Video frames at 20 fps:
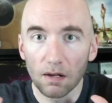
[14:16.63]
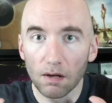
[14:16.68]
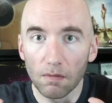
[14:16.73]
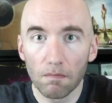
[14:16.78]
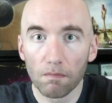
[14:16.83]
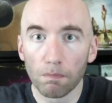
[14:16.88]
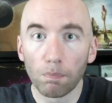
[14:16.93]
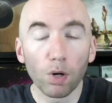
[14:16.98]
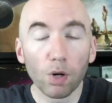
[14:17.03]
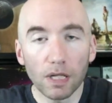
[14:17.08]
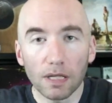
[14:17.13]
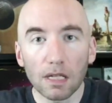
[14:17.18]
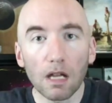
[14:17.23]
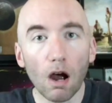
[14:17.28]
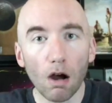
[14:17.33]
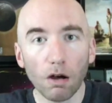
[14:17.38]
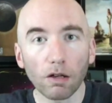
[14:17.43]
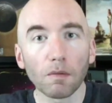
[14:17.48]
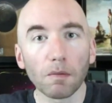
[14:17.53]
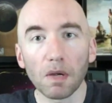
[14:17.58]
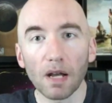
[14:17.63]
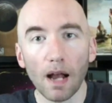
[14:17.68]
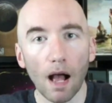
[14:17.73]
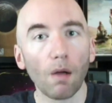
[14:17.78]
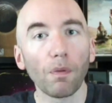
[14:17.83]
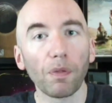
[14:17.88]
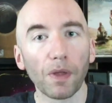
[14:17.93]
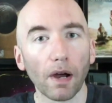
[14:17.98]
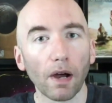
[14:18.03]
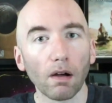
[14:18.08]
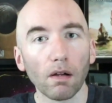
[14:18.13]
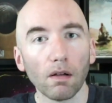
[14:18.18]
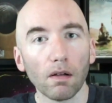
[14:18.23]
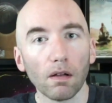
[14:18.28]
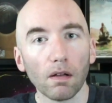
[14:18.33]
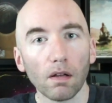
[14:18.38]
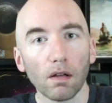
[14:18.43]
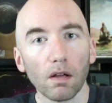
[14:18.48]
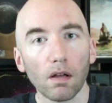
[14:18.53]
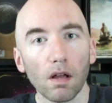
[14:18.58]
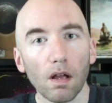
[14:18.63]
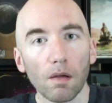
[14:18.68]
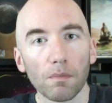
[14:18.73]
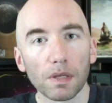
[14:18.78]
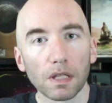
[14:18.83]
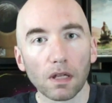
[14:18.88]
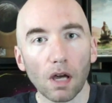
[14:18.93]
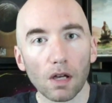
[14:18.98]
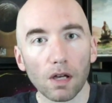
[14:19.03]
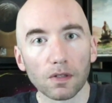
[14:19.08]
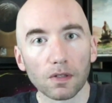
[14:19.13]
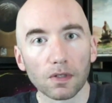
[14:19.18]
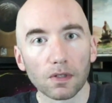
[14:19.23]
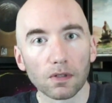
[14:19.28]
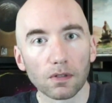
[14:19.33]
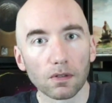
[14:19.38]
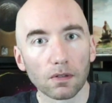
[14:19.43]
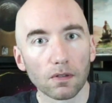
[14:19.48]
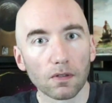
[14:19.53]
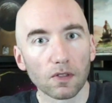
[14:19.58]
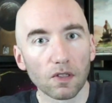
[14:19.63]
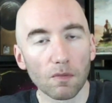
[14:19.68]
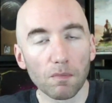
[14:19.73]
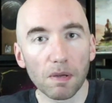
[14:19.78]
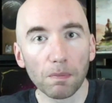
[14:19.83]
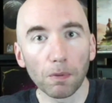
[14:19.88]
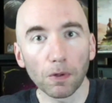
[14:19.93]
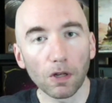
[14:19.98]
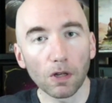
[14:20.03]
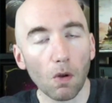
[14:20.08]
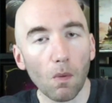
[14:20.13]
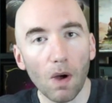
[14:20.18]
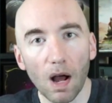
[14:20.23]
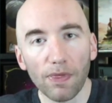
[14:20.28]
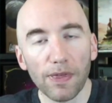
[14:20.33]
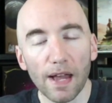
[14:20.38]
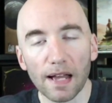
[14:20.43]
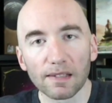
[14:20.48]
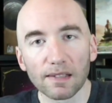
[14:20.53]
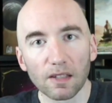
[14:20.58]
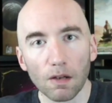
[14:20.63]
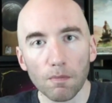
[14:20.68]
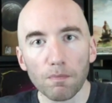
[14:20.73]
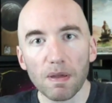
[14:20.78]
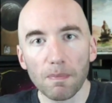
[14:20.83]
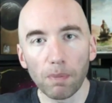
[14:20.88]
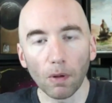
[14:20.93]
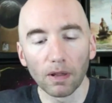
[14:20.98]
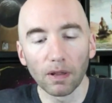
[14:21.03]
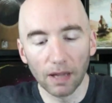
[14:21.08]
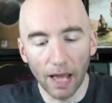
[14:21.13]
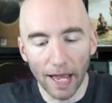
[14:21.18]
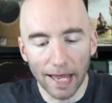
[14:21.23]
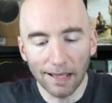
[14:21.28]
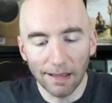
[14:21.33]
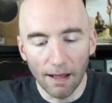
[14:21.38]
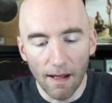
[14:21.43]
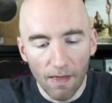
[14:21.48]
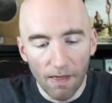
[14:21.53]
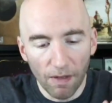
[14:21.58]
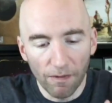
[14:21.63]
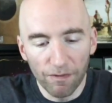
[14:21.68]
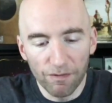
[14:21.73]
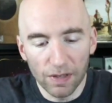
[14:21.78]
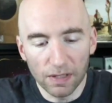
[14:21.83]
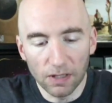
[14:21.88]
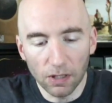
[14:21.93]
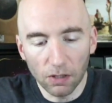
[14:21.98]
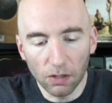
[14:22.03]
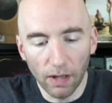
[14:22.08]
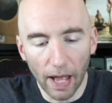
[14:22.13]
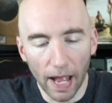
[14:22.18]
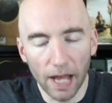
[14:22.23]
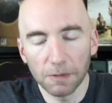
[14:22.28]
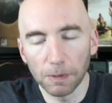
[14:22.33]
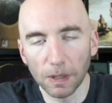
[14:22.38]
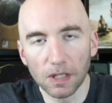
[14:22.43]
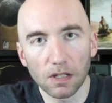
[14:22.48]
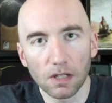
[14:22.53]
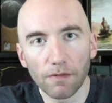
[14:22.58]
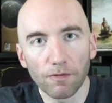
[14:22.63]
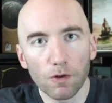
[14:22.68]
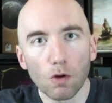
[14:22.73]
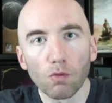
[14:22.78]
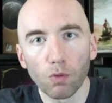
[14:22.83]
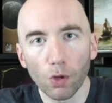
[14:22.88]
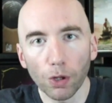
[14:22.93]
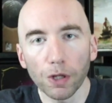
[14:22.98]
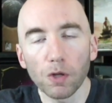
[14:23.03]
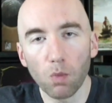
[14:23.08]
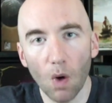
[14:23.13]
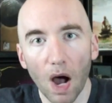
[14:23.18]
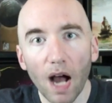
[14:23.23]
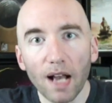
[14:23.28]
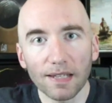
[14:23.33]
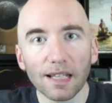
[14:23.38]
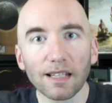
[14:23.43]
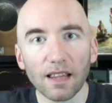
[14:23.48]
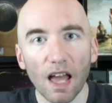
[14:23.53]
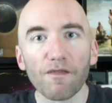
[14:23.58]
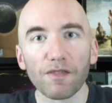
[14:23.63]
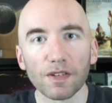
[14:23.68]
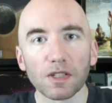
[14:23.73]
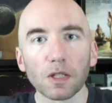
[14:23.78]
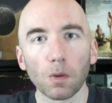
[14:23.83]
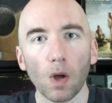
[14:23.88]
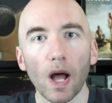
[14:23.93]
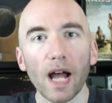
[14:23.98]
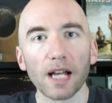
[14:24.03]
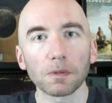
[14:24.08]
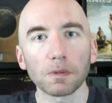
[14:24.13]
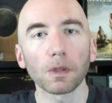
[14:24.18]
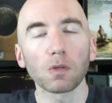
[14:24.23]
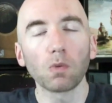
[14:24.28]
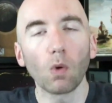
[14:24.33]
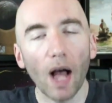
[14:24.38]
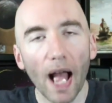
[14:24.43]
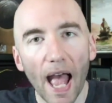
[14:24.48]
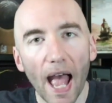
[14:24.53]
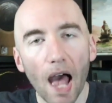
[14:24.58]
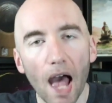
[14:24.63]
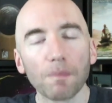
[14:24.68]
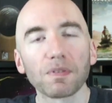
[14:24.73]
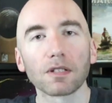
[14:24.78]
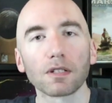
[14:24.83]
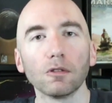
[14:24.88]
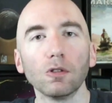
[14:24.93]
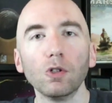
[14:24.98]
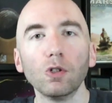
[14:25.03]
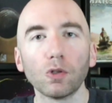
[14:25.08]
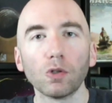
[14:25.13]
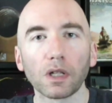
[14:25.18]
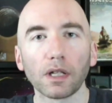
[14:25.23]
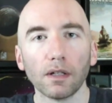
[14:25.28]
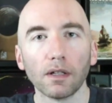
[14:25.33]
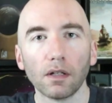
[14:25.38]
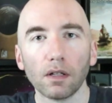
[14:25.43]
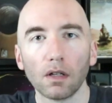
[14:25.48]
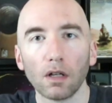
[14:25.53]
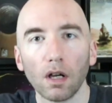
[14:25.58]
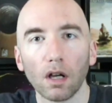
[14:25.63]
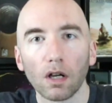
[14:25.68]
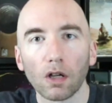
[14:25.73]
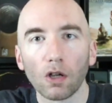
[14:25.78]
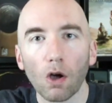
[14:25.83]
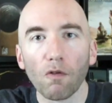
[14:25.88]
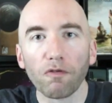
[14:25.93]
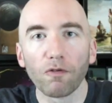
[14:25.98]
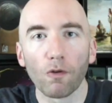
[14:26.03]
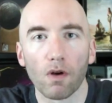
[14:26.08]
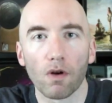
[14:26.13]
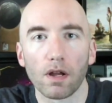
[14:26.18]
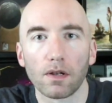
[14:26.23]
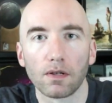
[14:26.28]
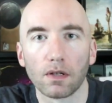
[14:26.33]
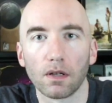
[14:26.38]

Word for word: putting the argument out there, because some people are going to want that. Some people like the physical aspects. And if you're really wanting that physical aspect, well, absolutely go for it.